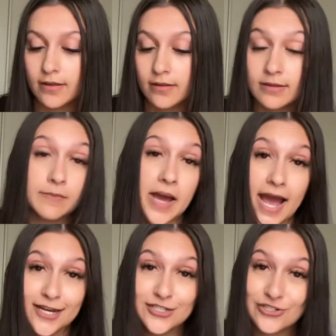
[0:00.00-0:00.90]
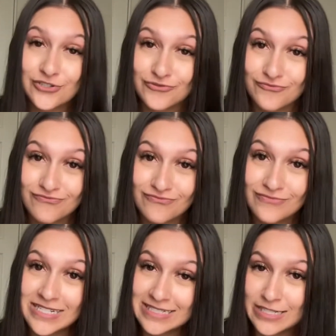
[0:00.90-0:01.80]
The badge,
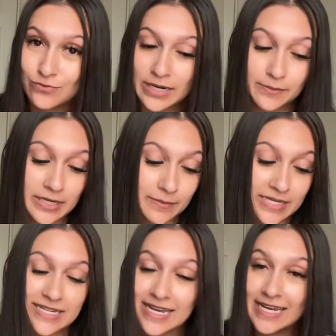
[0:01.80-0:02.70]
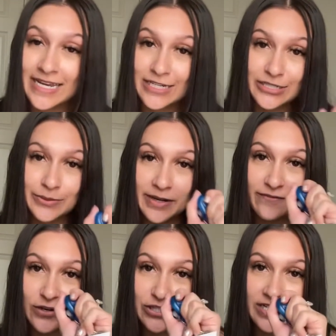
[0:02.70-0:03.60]
this is what I'm going to be taking to my
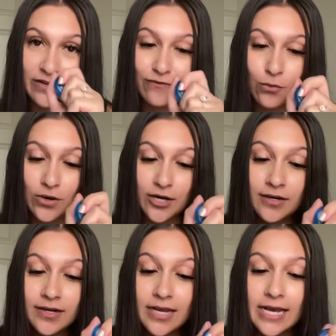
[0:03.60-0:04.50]
first day of work.